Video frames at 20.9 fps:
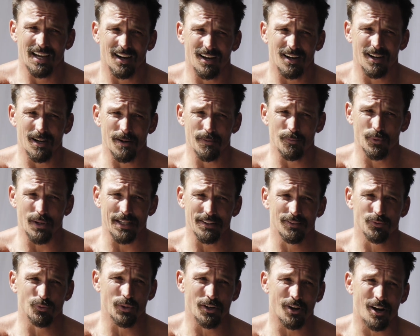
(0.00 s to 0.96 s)
When I
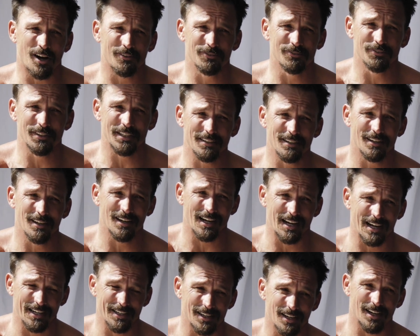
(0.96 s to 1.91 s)
went off of it,
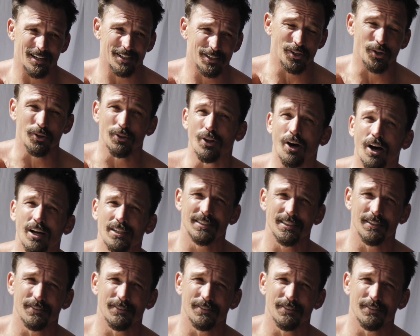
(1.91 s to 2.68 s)
I lost